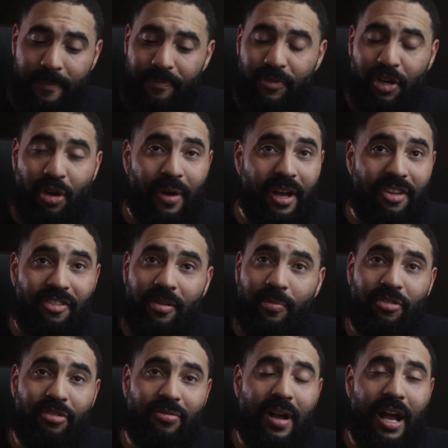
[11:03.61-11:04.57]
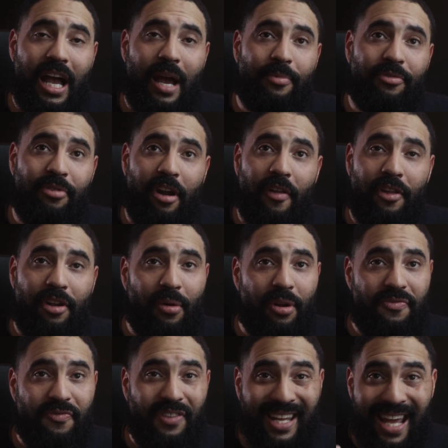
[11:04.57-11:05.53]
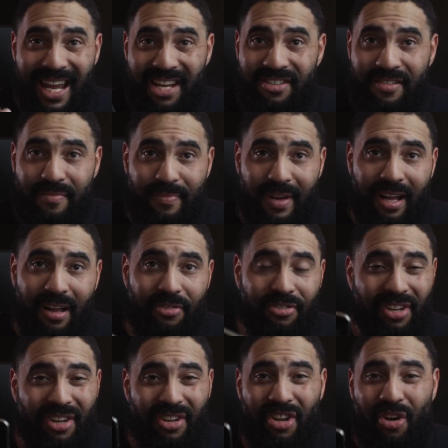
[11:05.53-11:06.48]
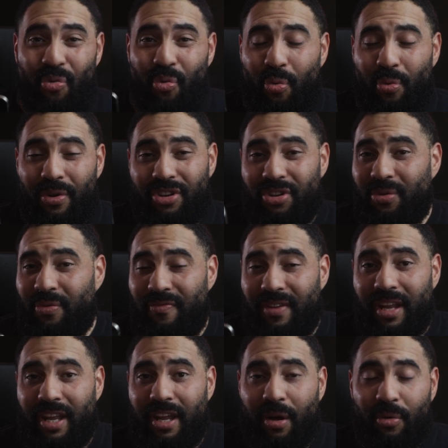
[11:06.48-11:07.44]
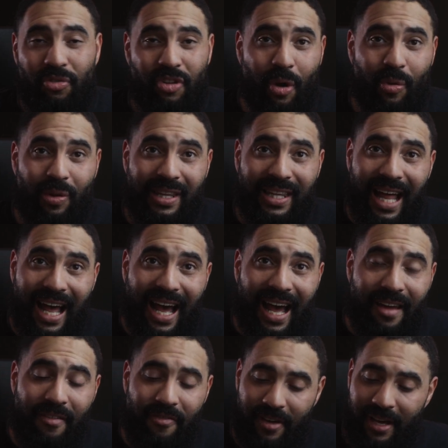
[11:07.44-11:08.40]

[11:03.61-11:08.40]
go ahead and subscribe, turn on the notification bell so you know when new videos go live.